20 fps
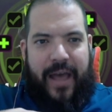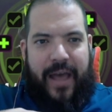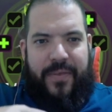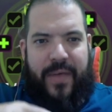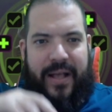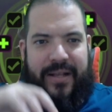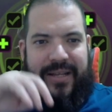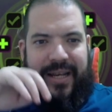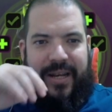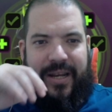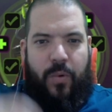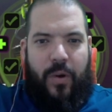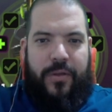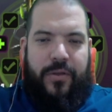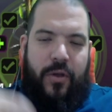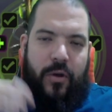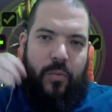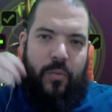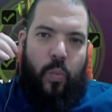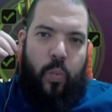there's anyone
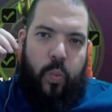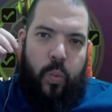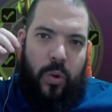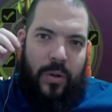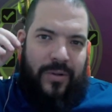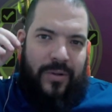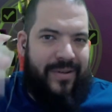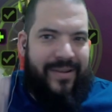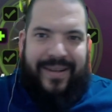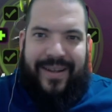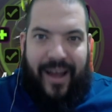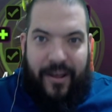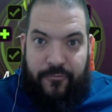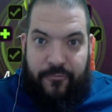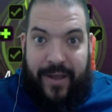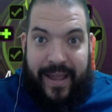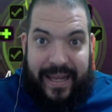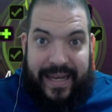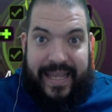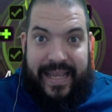that would like
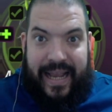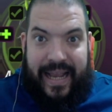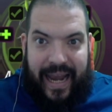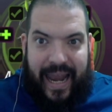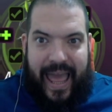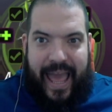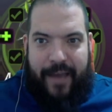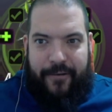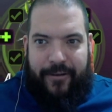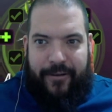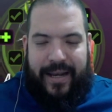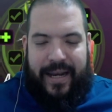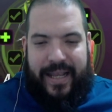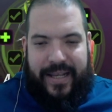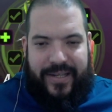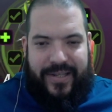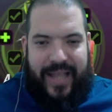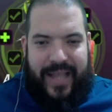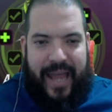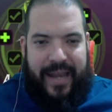really glaringly
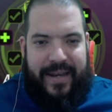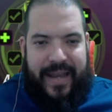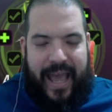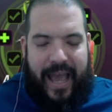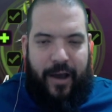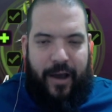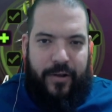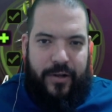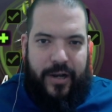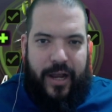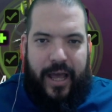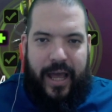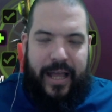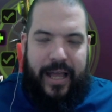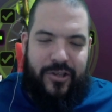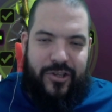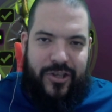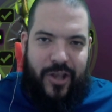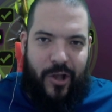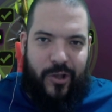stand out
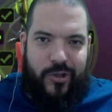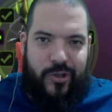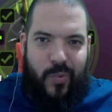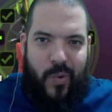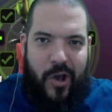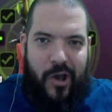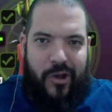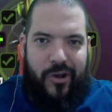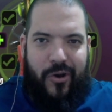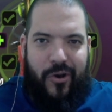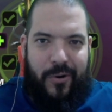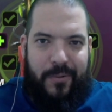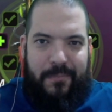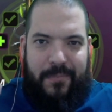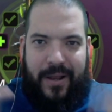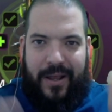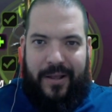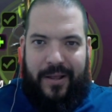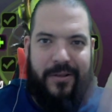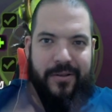and start to work on.
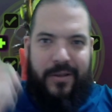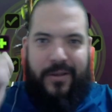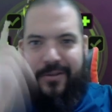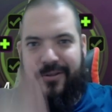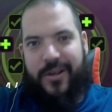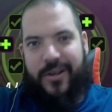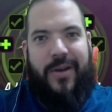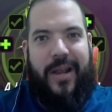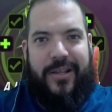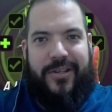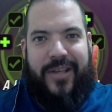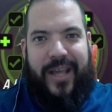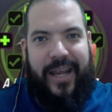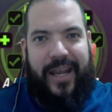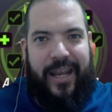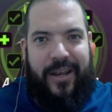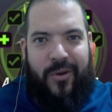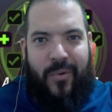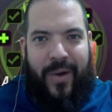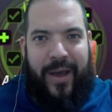So let's get
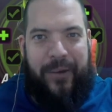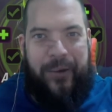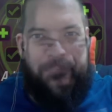into it.